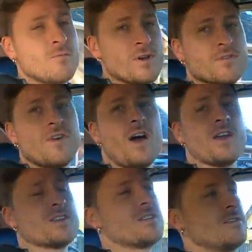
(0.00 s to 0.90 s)
was
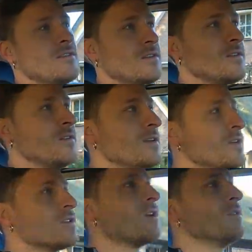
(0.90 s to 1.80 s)
fast.
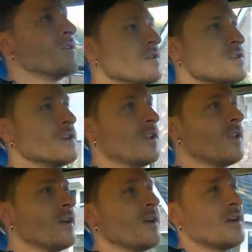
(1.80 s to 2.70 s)
So you can
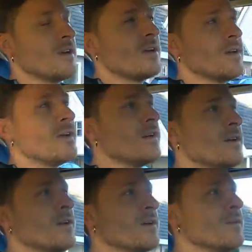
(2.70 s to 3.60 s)
still
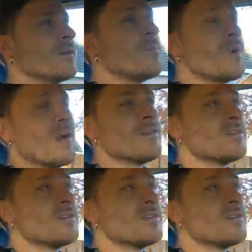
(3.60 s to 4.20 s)
compare